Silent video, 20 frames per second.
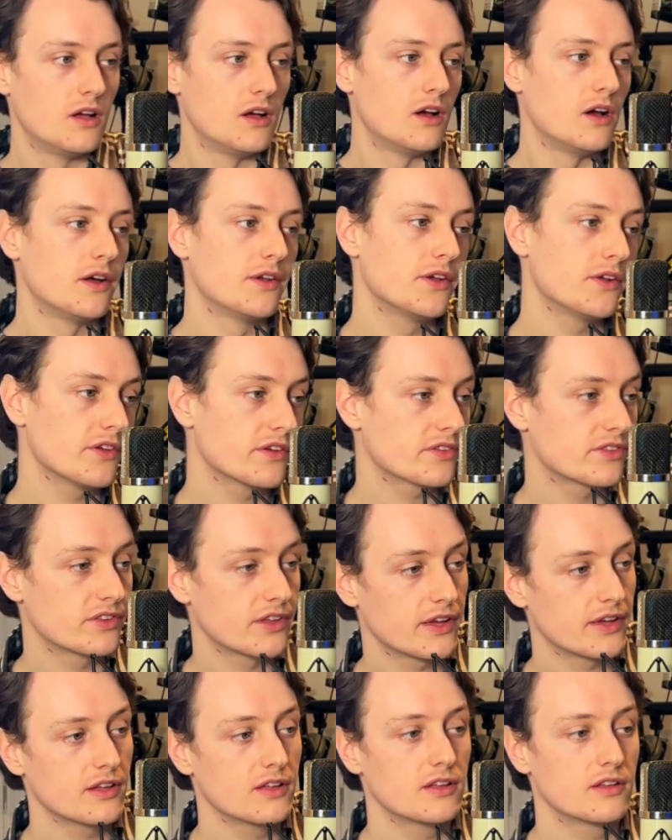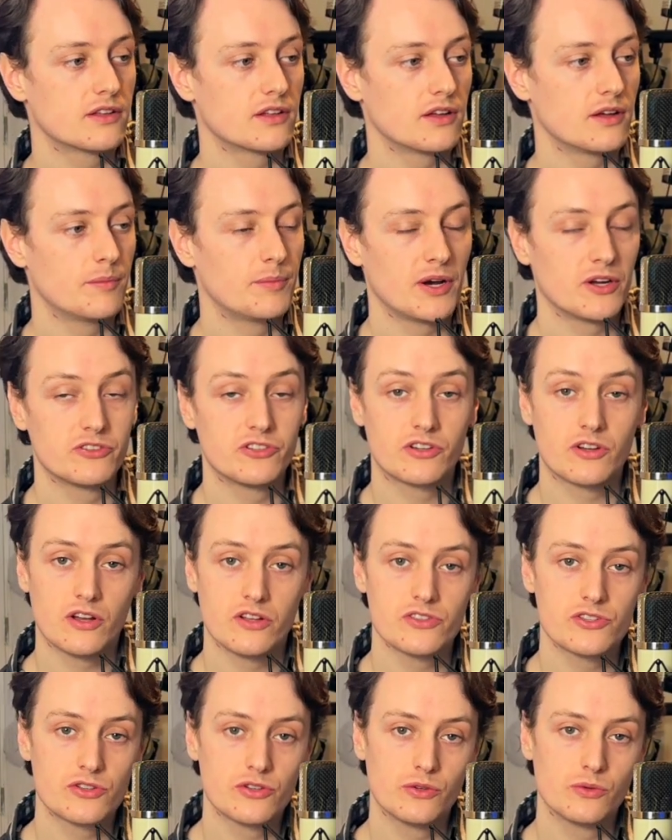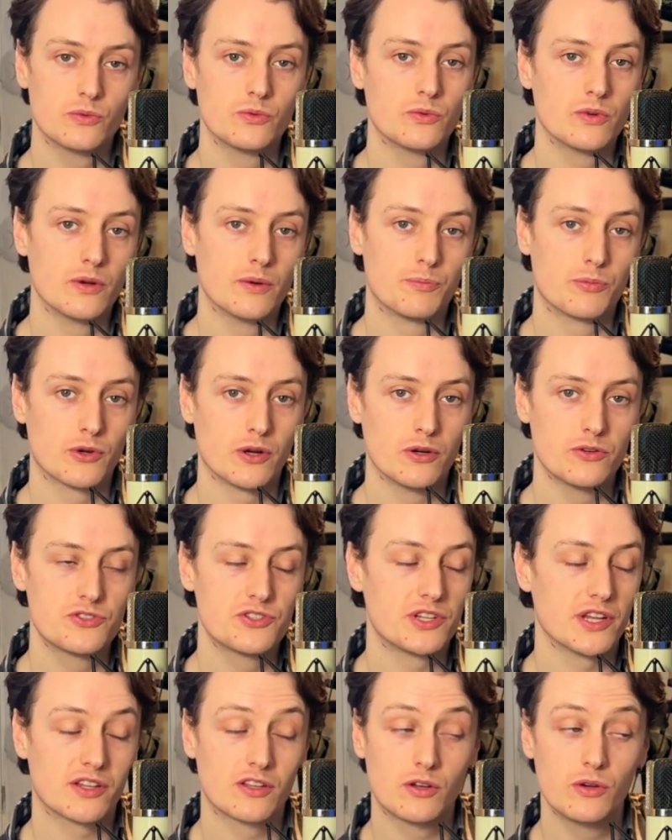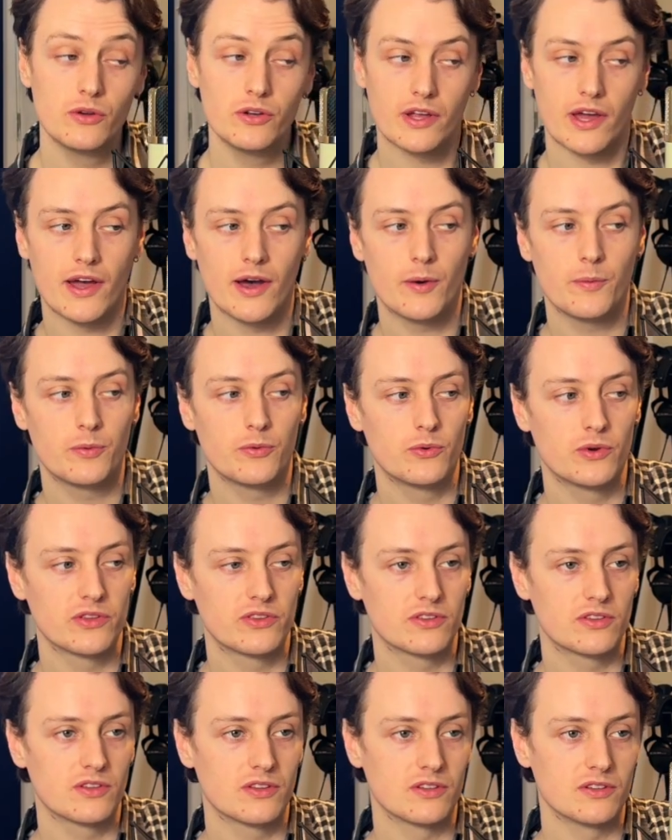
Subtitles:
Another thing about the console approach that could help with